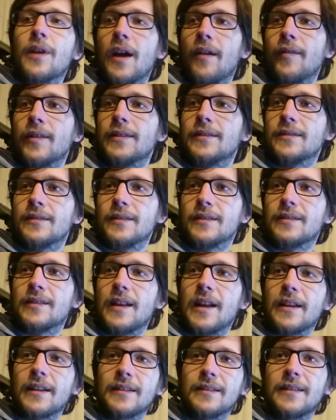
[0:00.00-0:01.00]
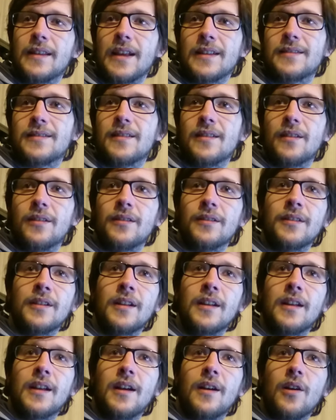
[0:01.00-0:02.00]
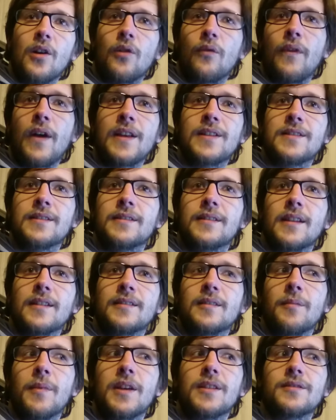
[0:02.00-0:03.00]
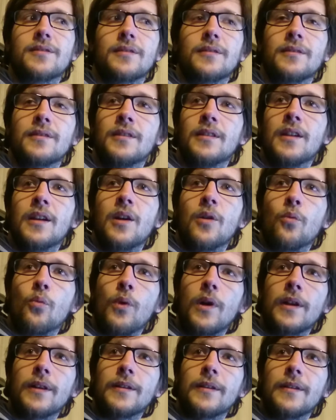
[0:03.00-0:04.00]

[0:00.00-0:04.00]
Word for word: and there you have it. It's like that's our or budget estimation.